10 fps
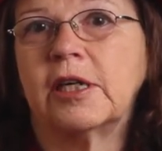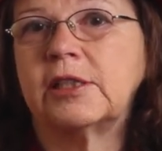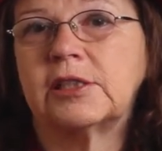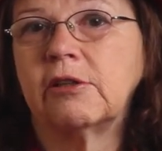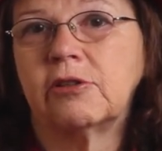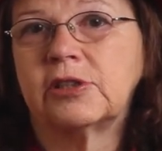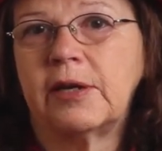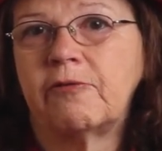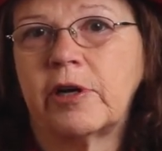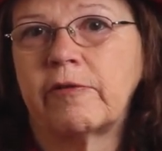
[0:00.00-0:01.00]
and it's still the
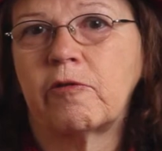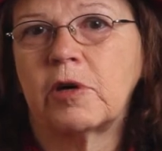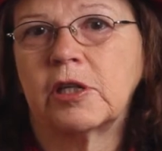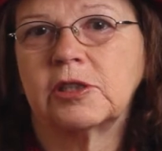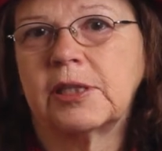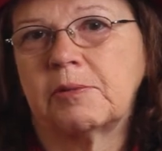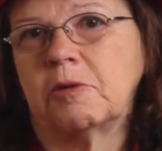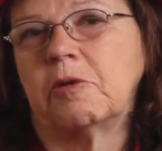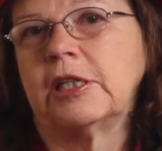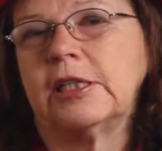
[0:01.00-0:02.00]
same for everywhere except
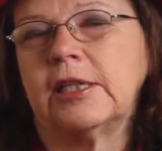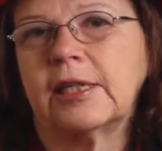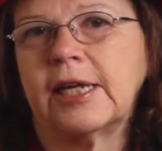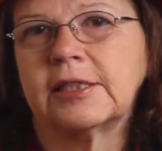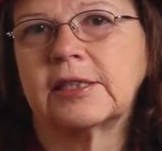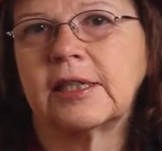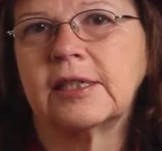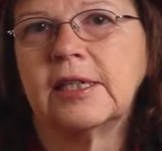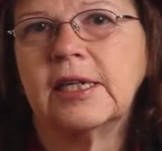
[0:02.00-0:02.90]
Hawaii and Alaska.